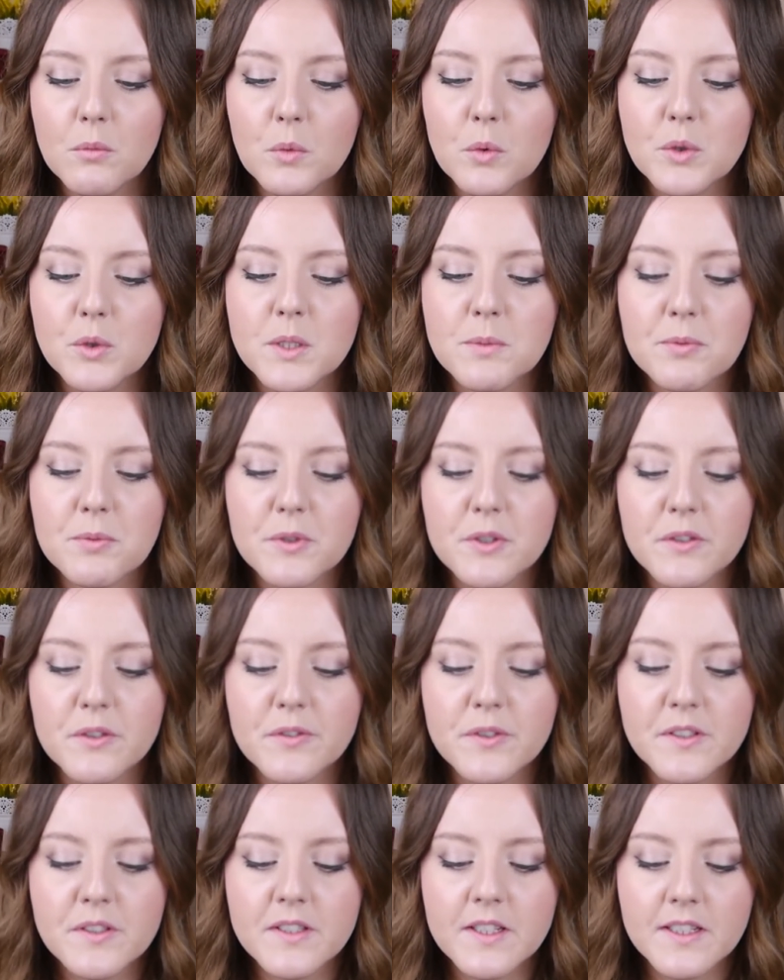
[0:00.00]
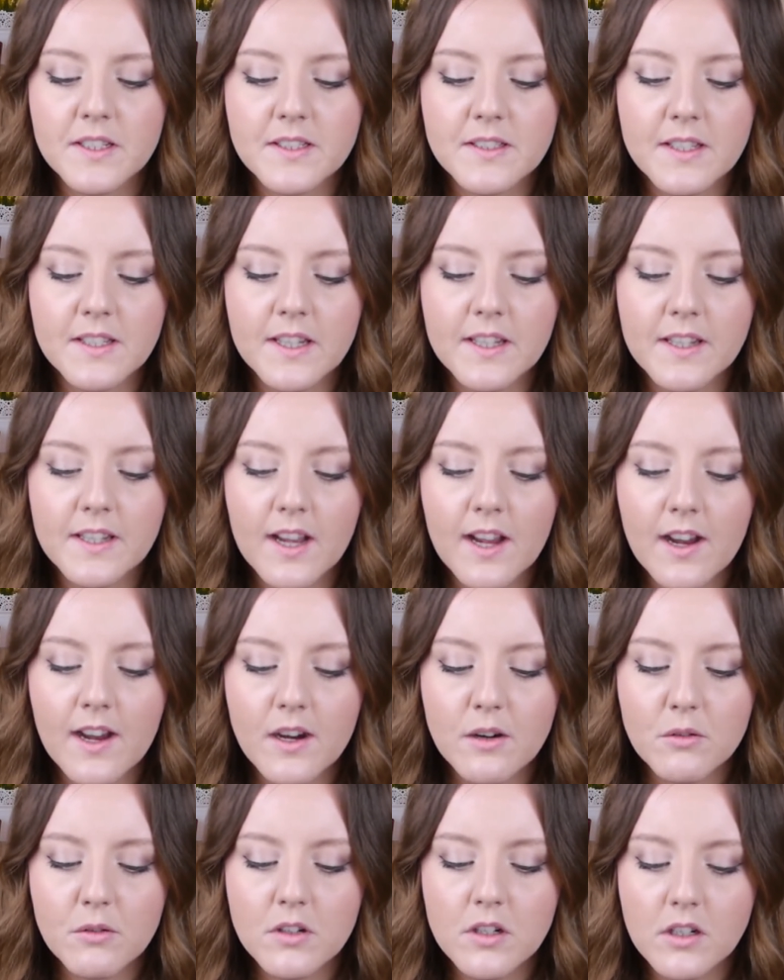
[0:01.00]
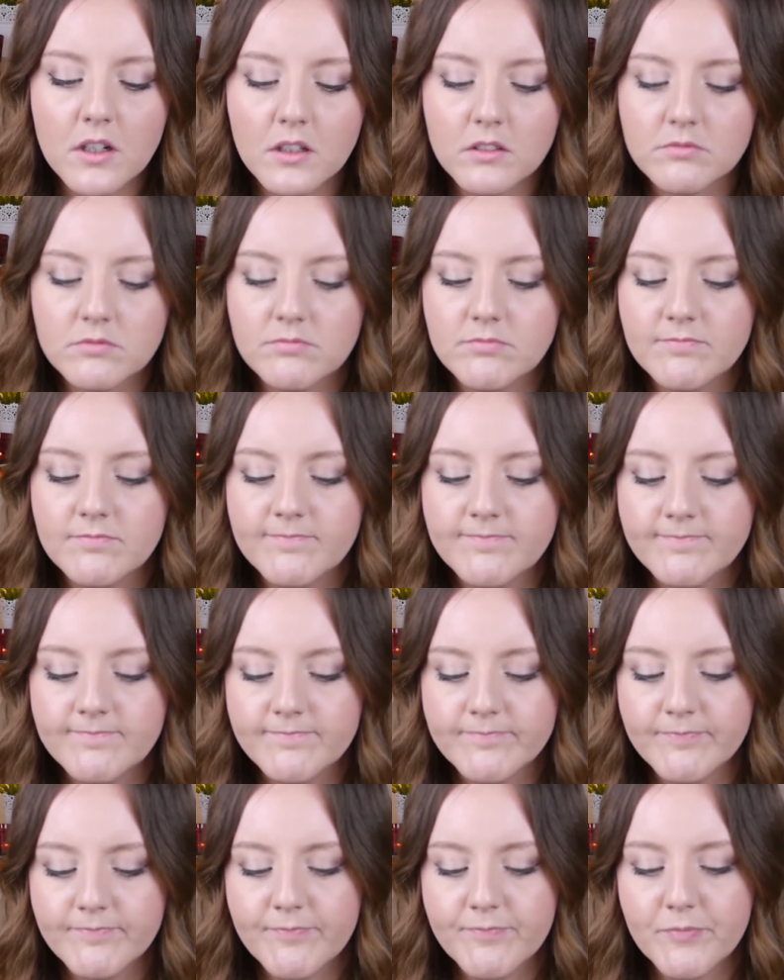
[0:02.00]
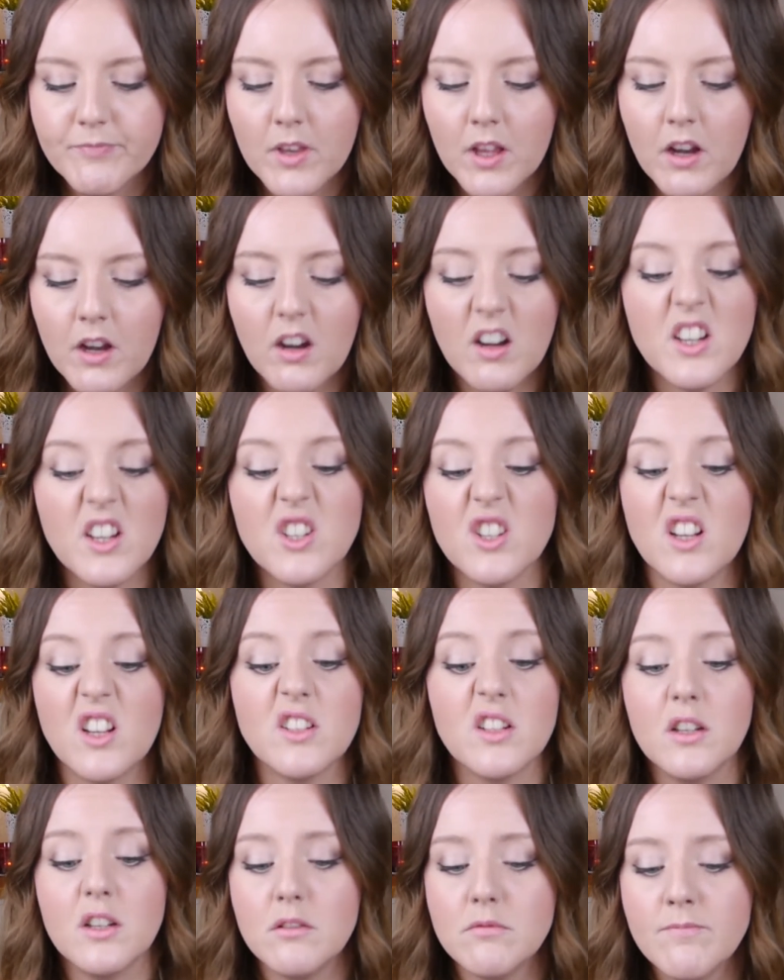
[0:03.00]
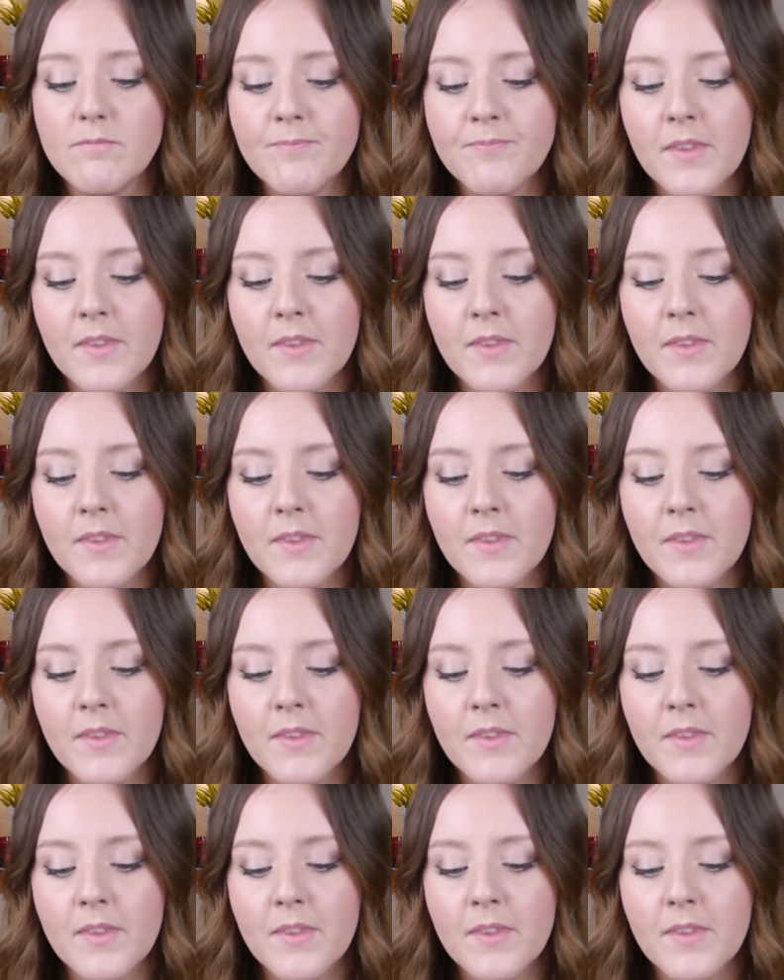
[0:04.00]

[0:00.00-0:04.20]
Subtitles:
Waterproof 16-Hour eyeshadow